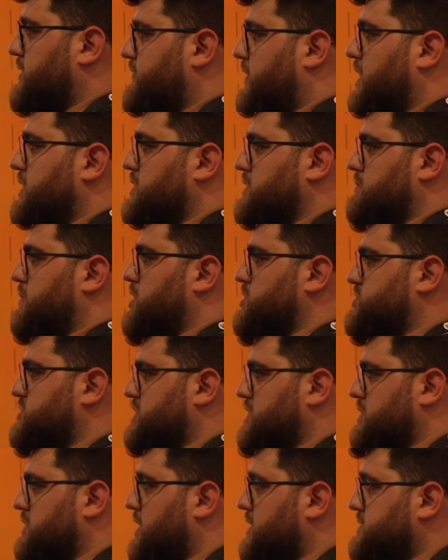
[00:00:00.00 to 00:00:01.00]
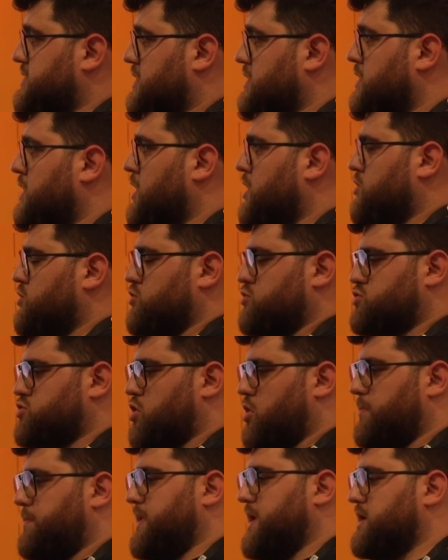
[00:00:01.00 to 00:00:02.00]
final boss scene has a huge
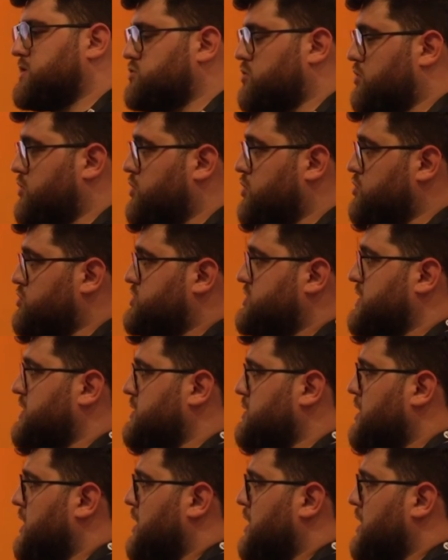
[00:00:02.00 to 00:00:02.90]
complex or huge scene,